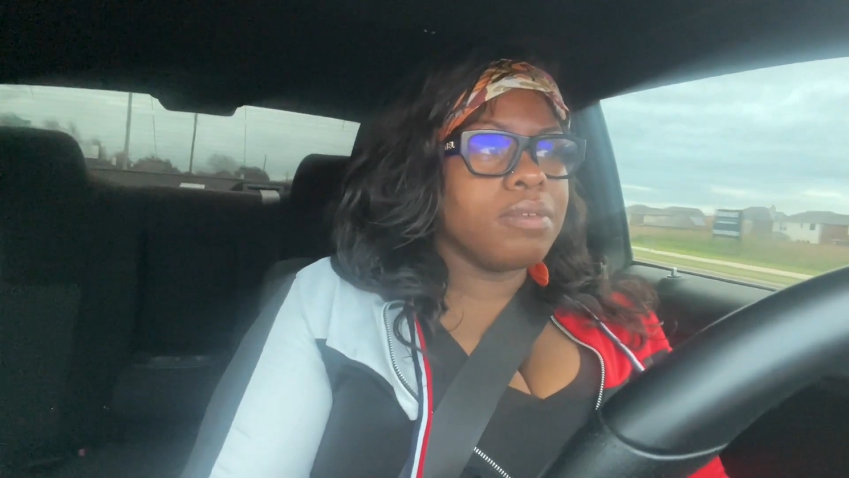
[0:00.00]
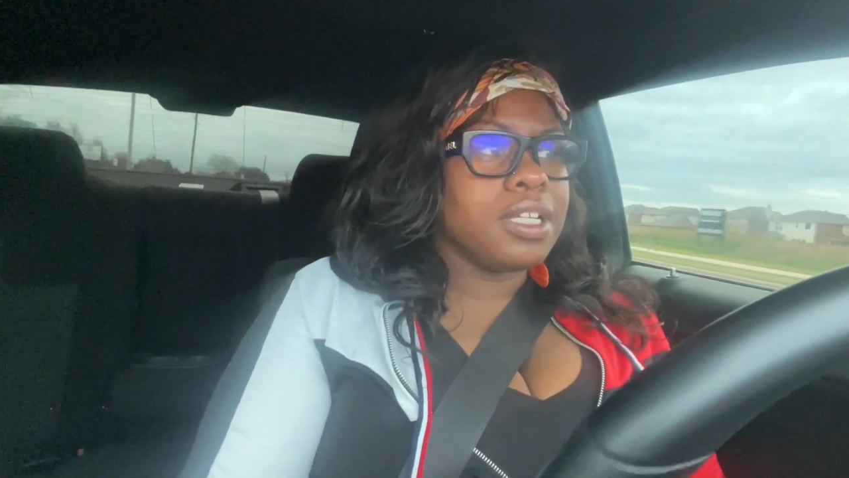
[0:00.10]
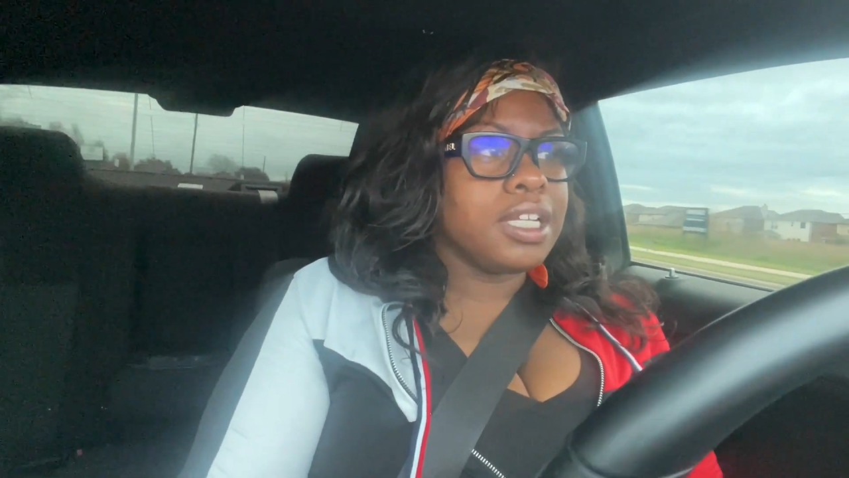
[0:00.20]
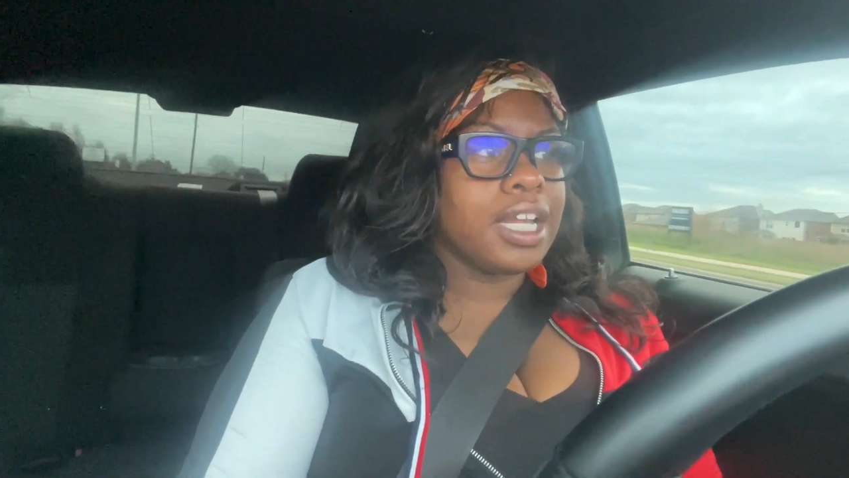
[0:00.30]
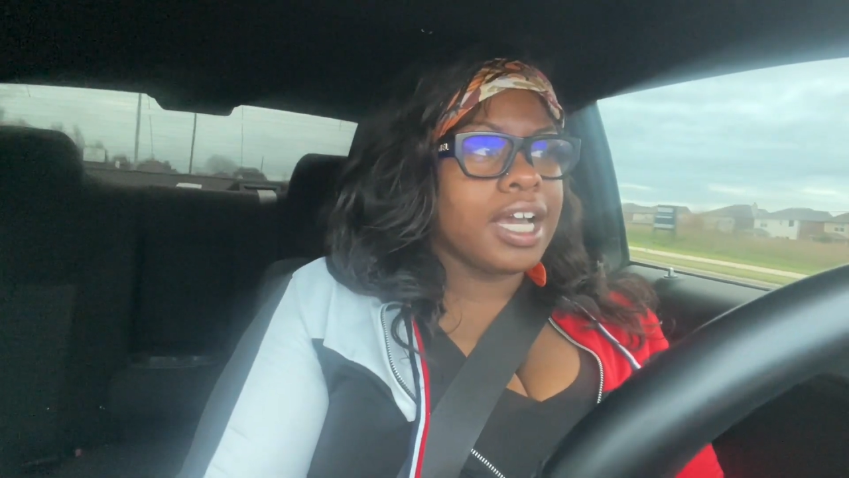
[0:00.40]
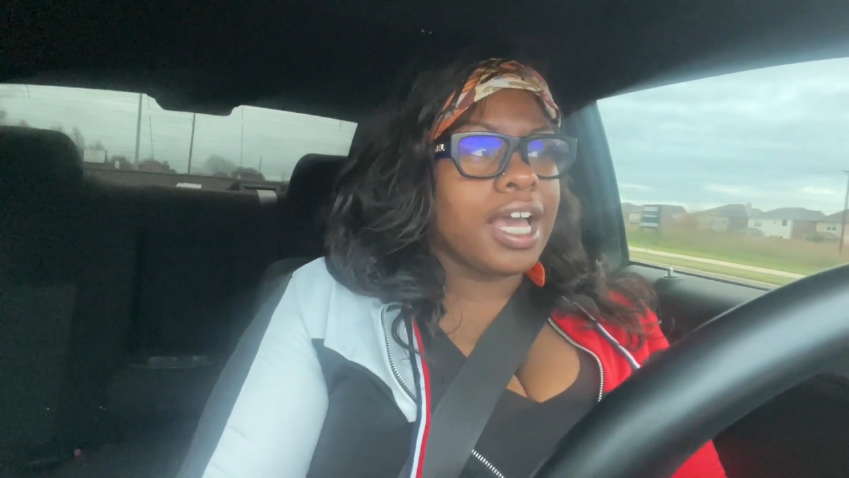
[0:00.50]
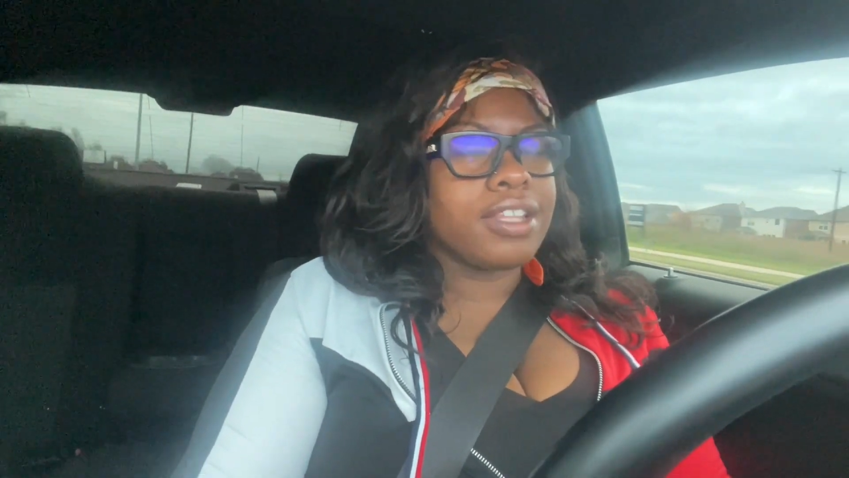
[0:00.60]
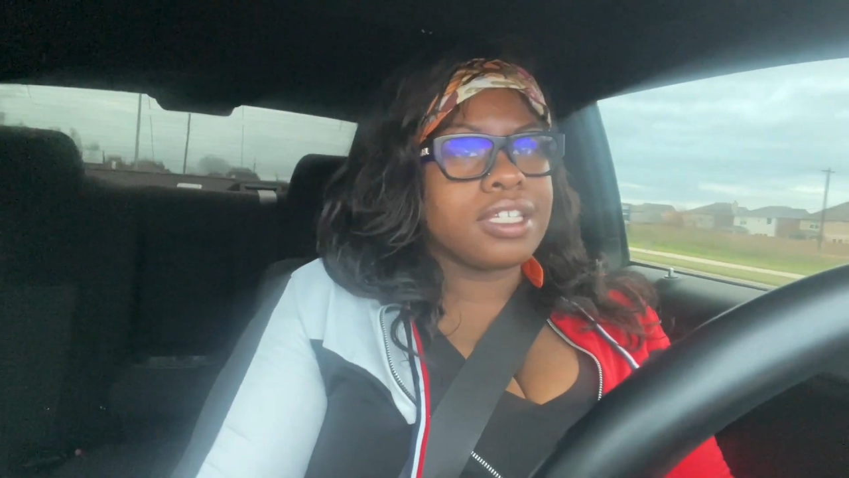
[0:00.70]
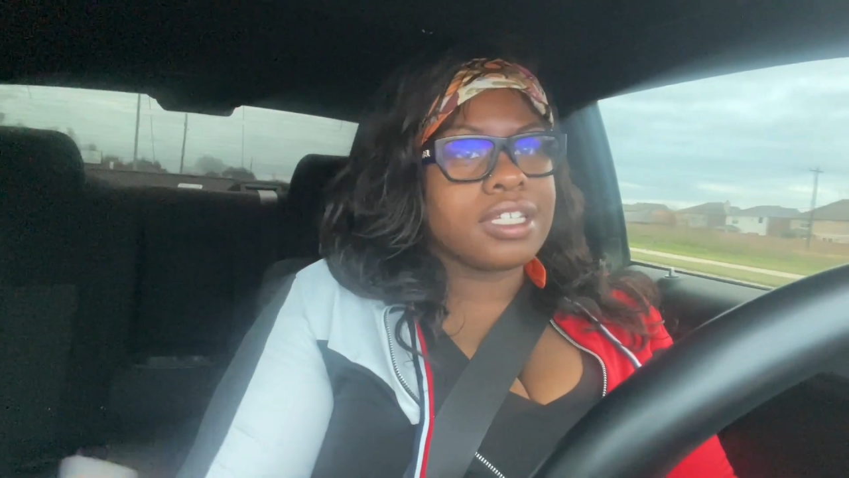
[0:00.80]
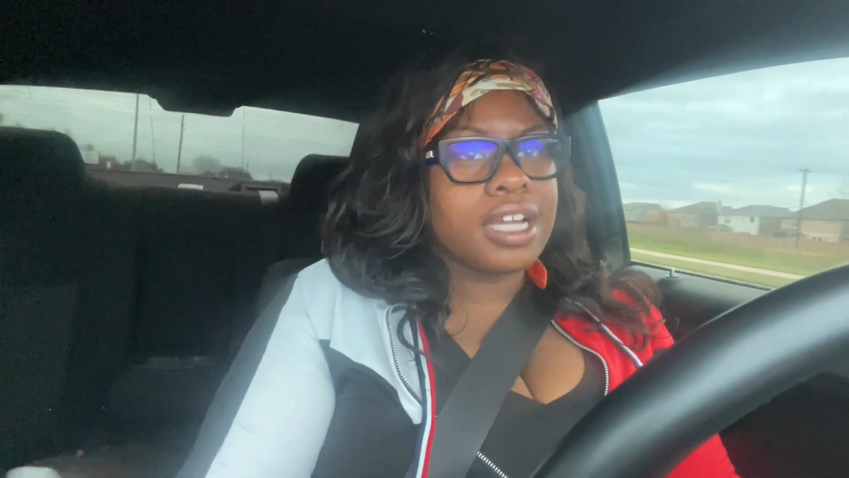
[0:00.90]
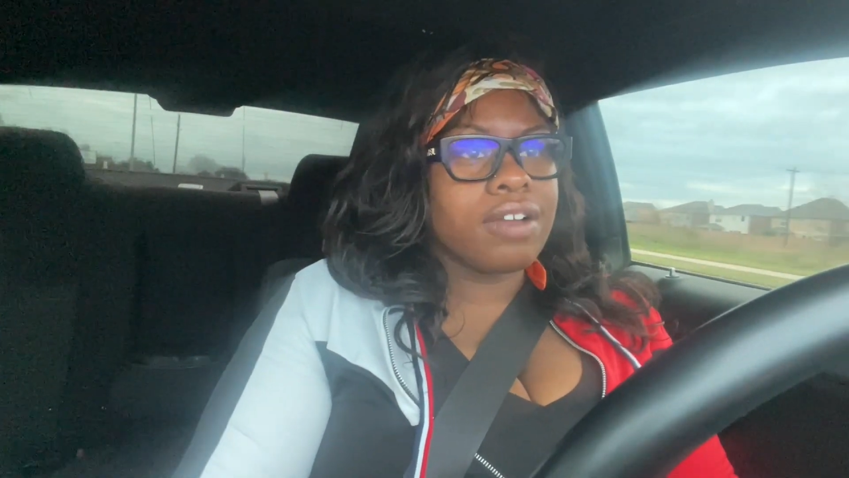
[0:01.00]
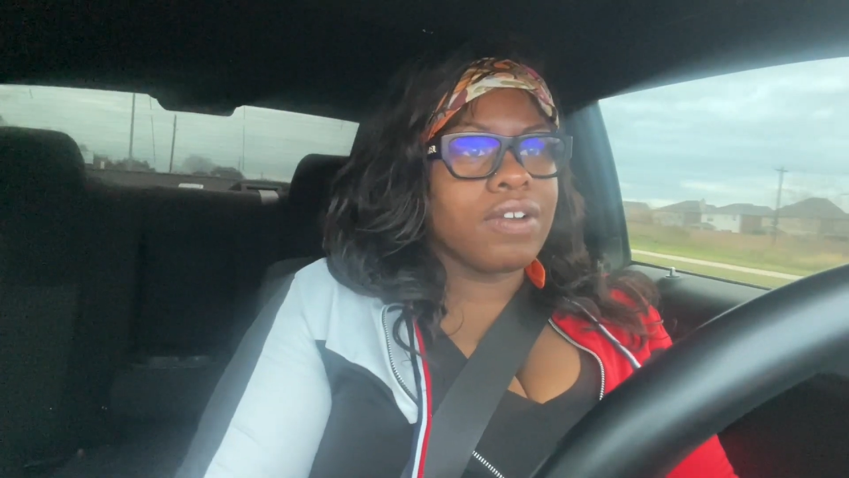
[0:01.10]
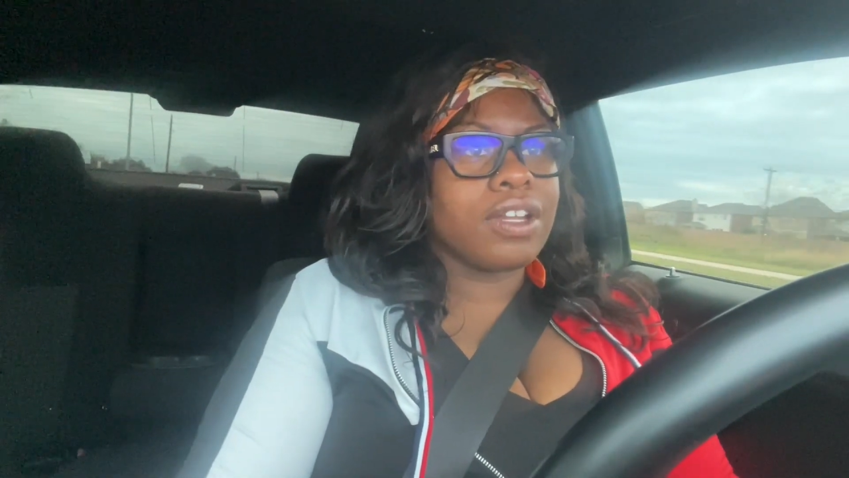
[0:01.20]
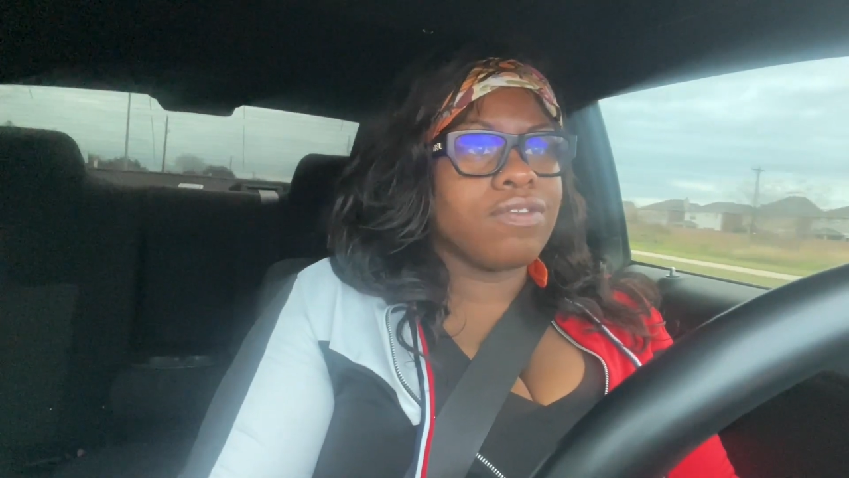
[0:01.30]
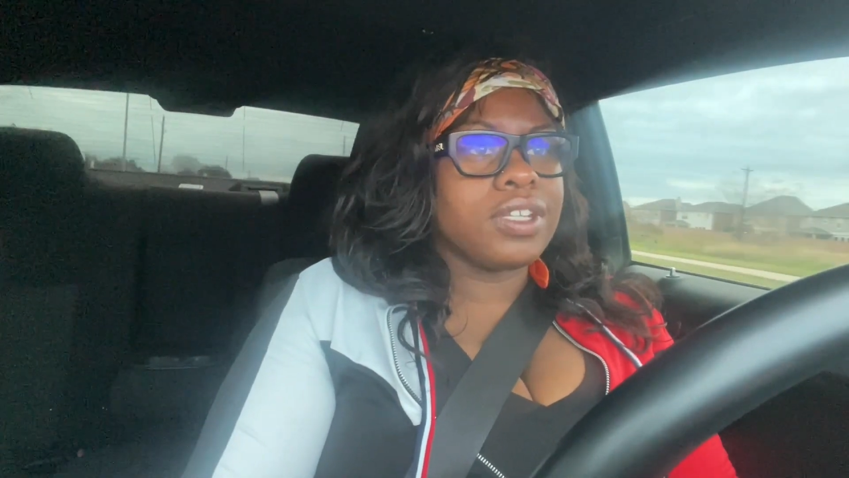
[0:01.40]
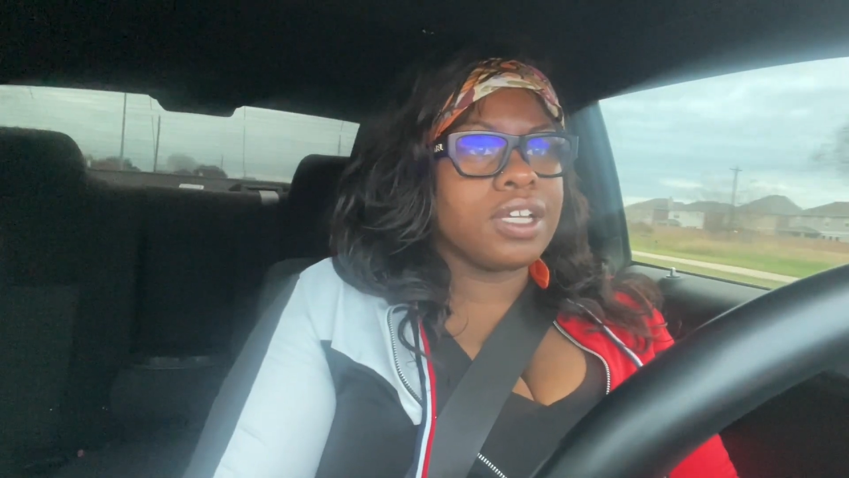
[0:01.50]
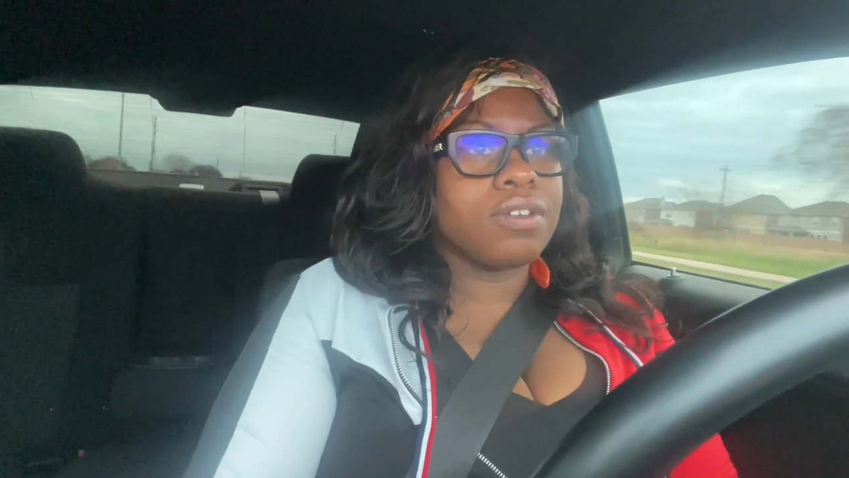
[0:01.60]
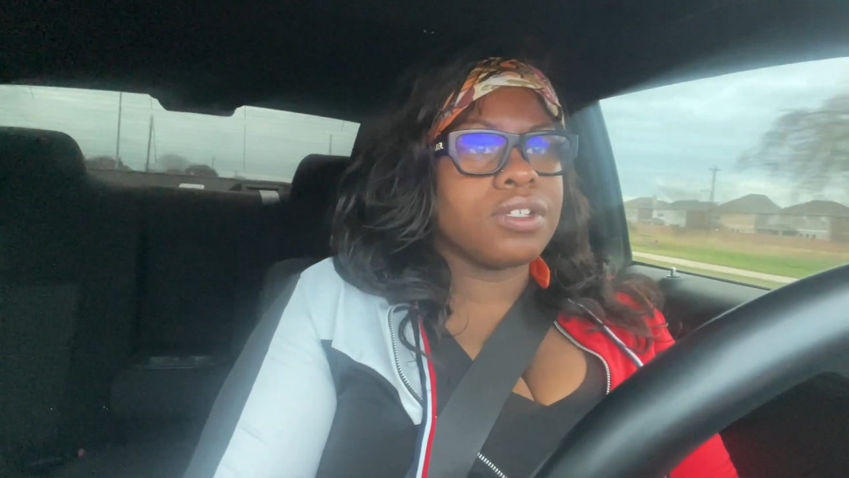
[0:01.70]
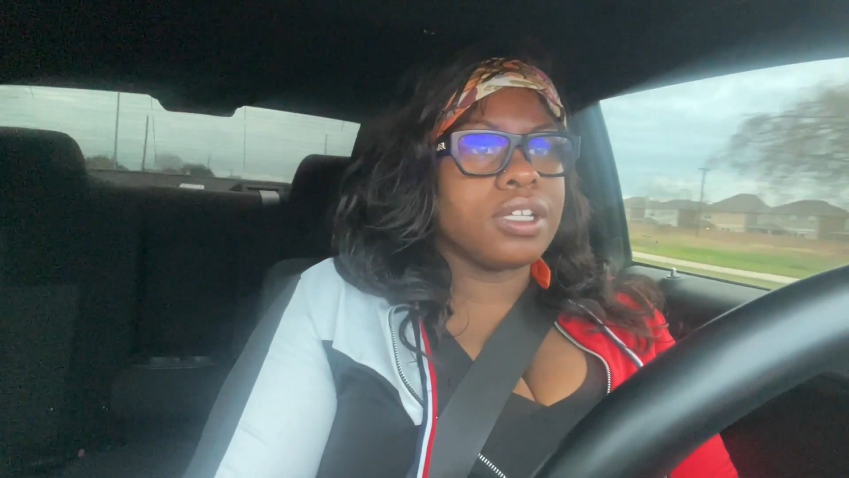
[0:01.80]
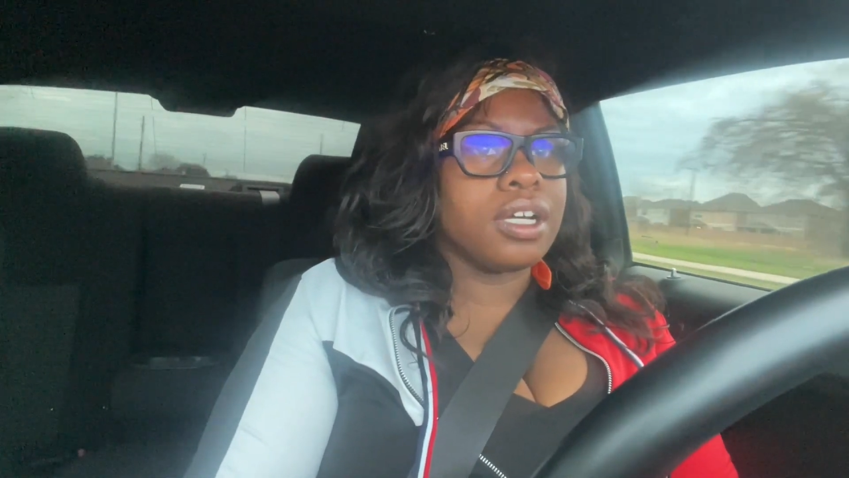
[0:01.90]
and then I gotta have the second round of
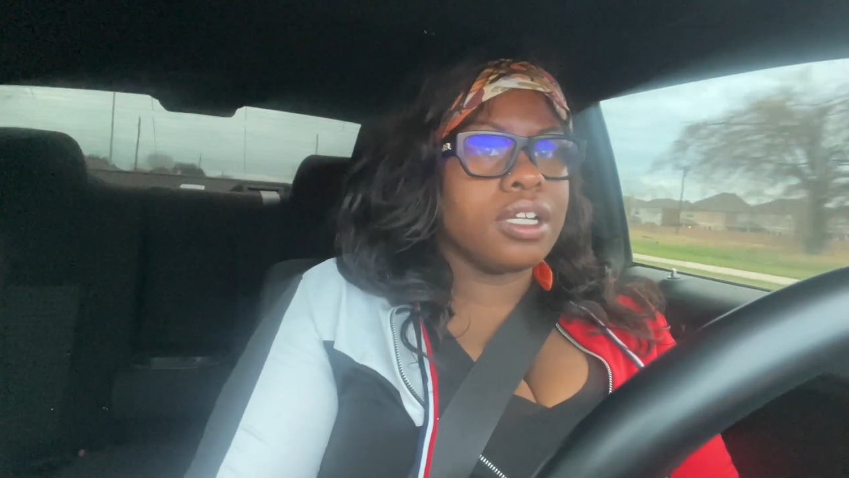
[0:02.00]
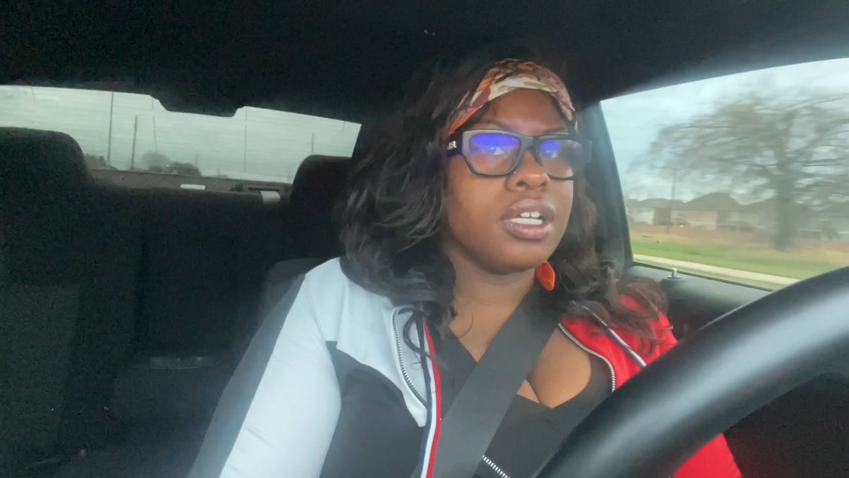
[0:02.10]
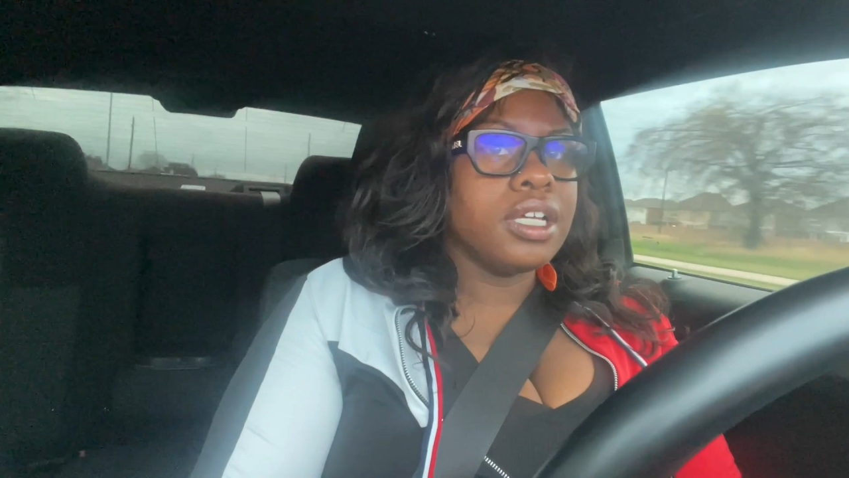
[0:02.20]
videos done